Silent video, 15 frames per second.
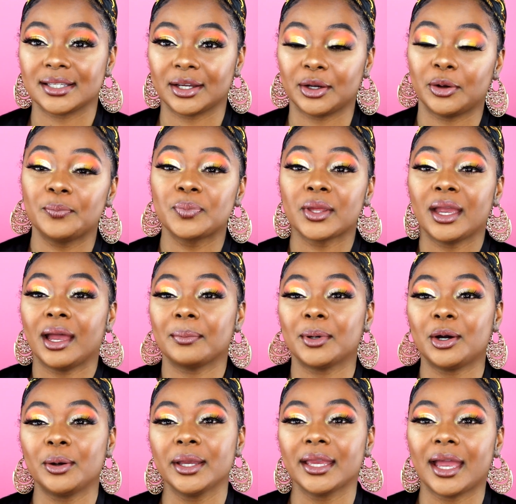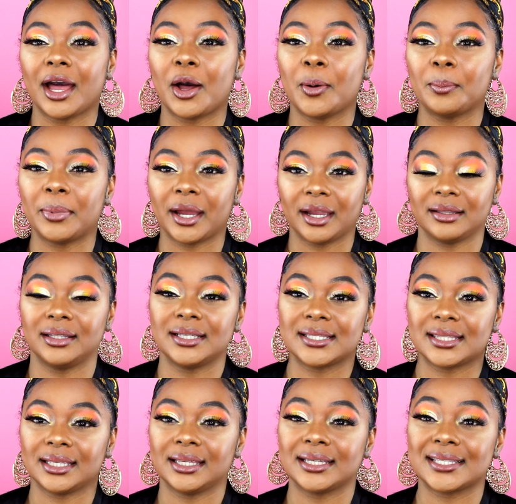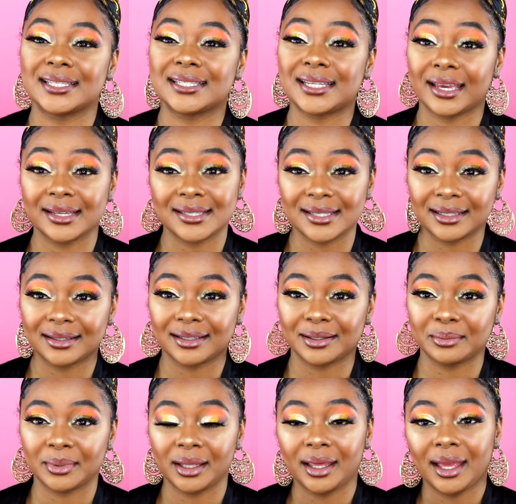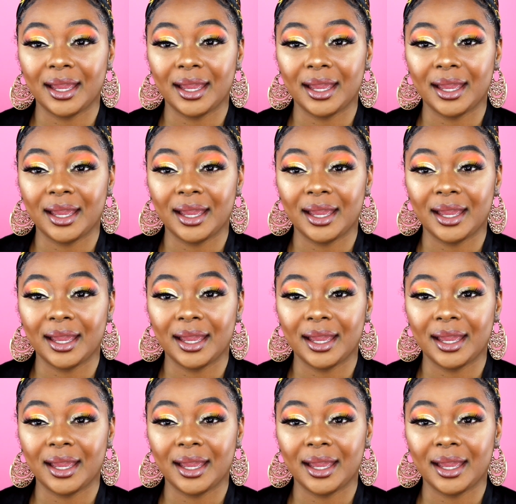so I'm going out, buying these things, testing them,